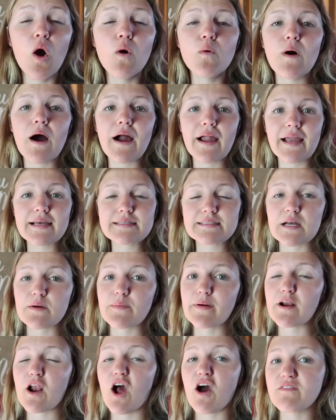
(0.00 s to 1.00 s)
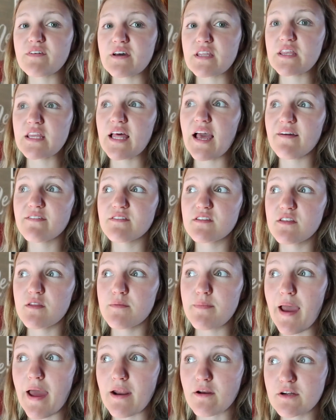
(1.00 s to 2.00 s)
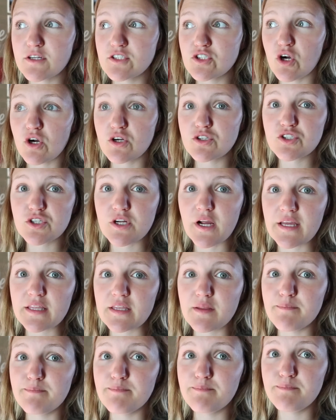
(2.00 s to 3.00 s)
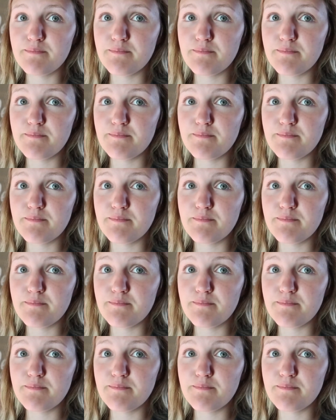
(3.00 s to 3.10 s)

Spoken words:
Well, I guess I ran off and left the battery charger and